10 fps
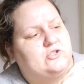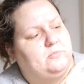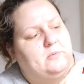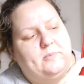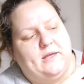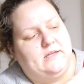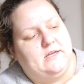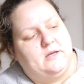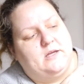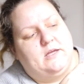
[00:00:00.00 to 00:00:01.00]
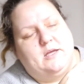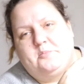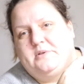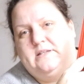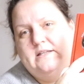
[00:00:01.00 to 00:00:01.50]
should be Bege
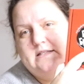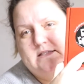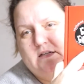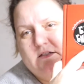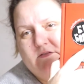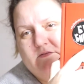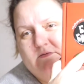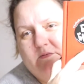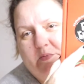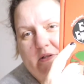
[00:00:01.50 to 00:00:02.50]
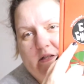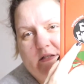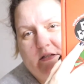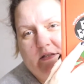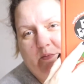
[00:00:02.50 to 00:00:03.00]
Ptica.
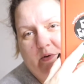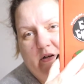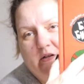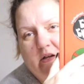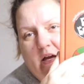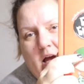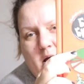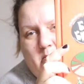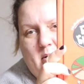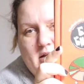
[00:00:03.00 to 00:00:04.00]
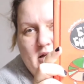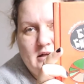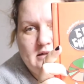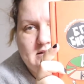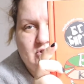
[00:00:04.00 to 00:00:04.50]
Ptica is a bird.
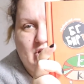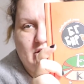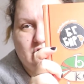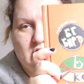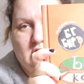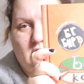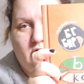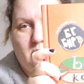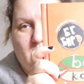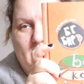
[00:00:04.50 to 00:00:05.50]
But it's changing of a